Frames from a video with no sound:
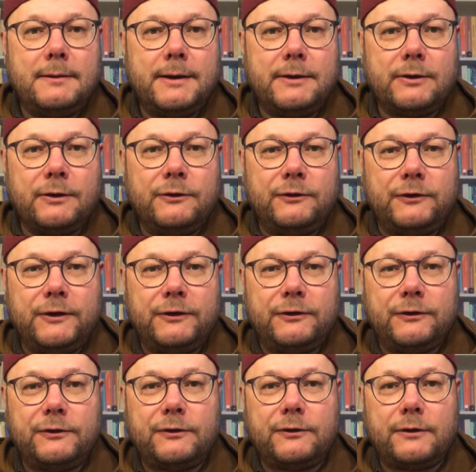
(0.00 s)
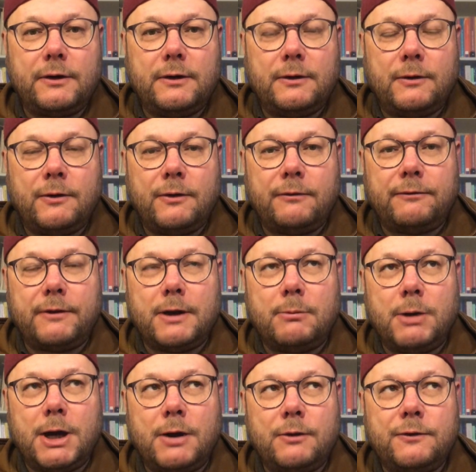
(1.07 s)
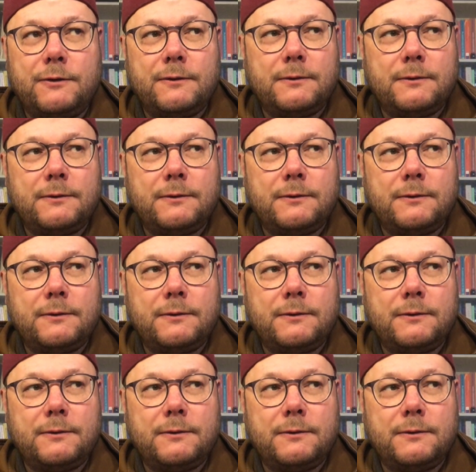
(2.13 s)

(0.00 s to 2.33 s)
it consists of about